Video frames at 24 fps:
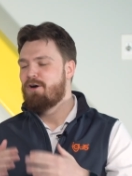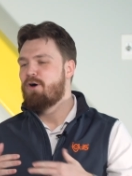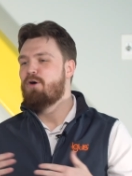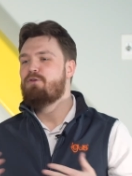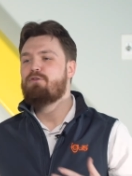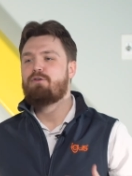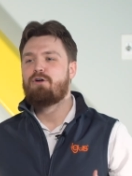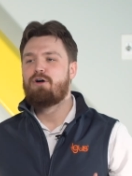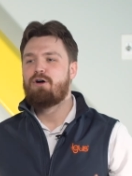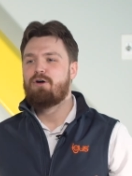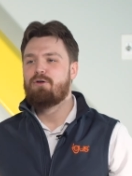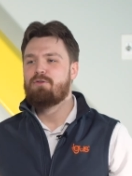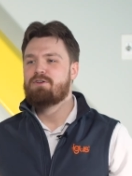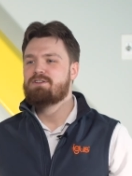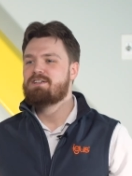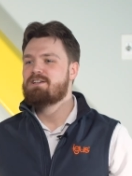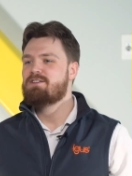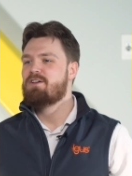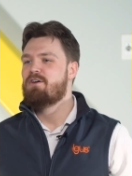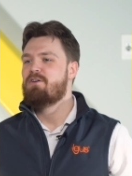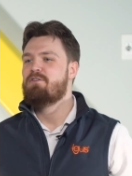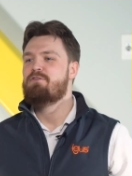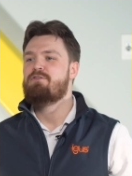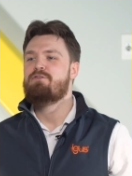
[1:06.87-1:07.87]
Overall, this
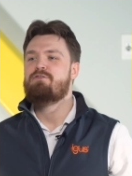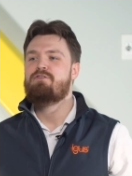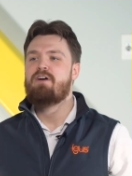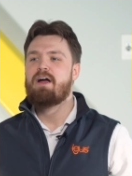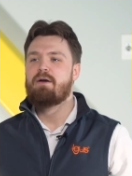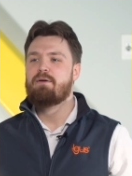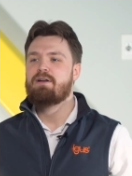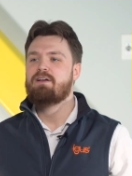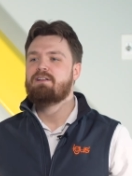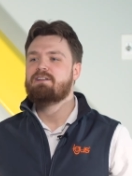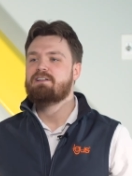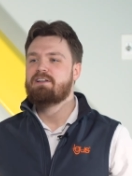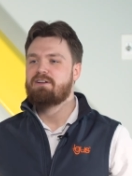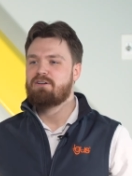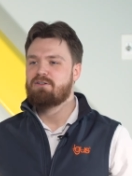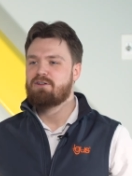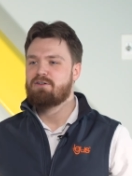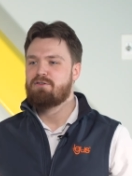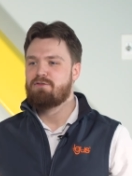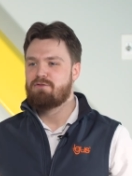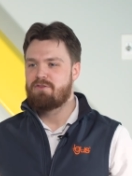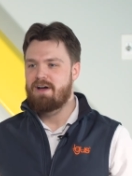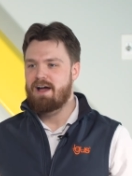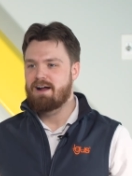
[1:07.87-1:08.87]
has very
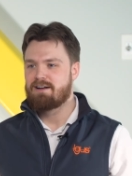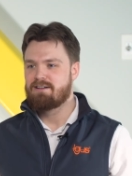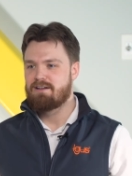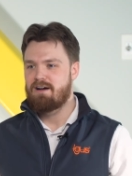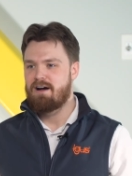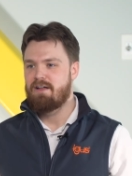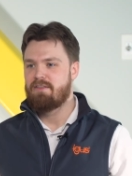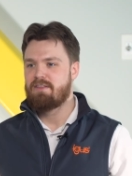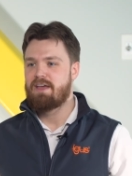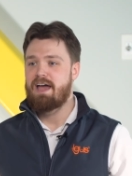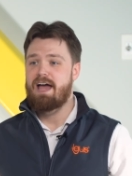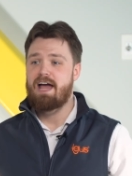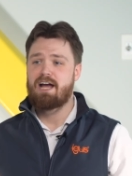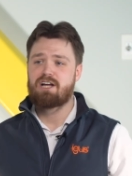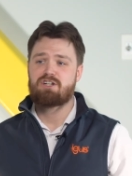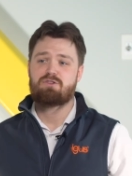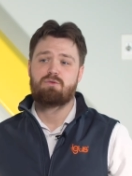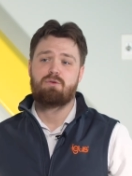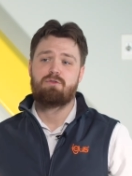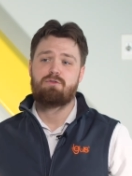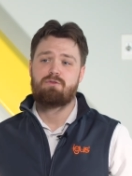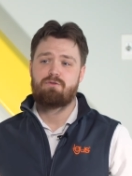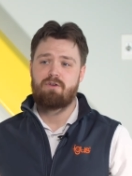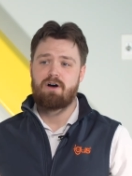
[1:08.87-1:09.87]
little effect on the
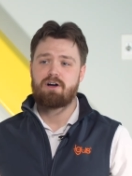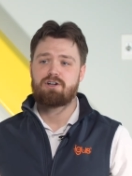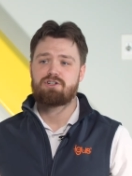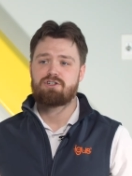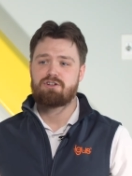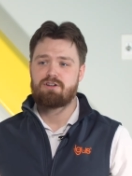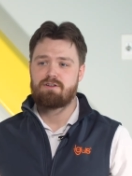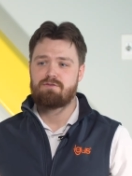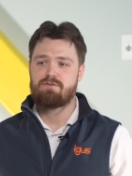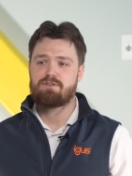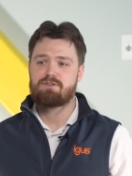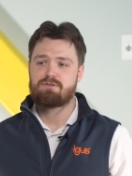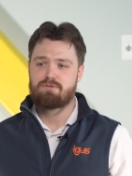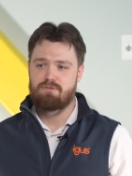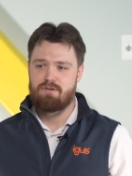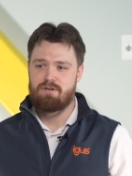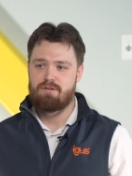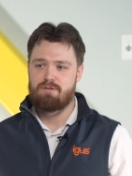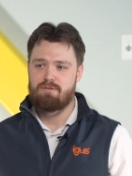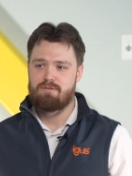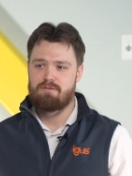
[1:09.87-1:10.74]
actual function of the screw.